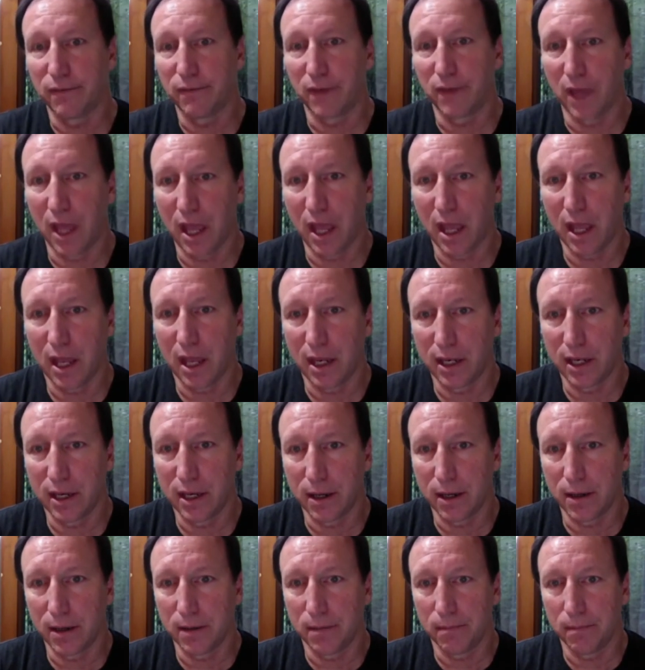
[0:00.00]

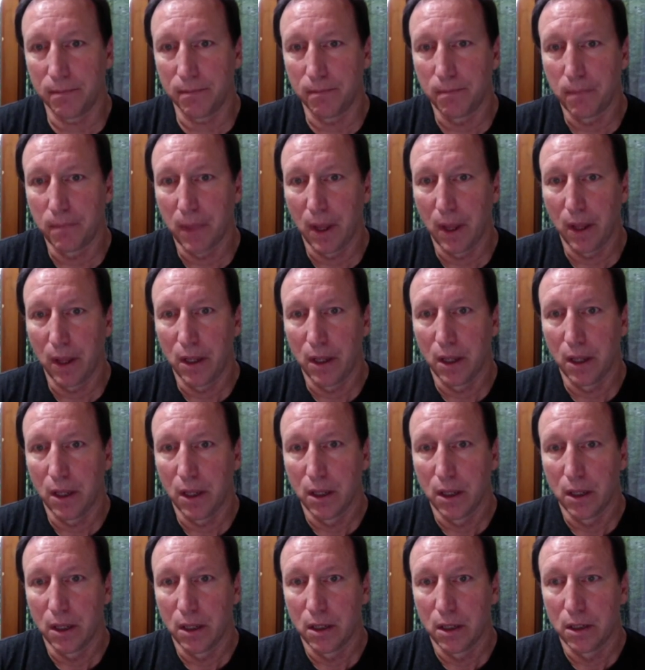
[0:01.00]
and
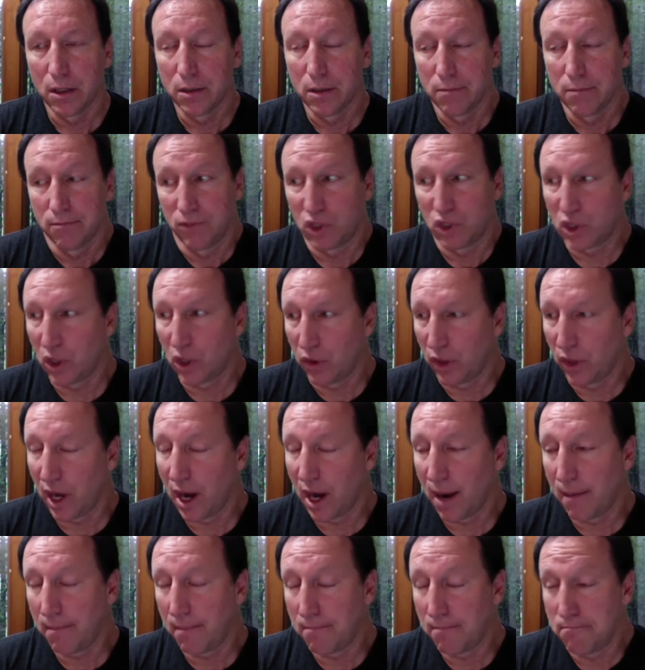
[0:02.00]
so that
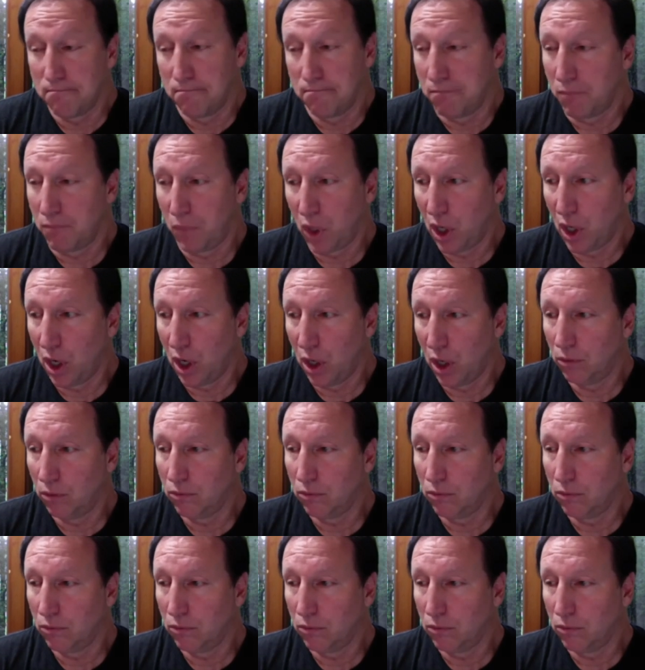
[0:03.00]
I'm, you know,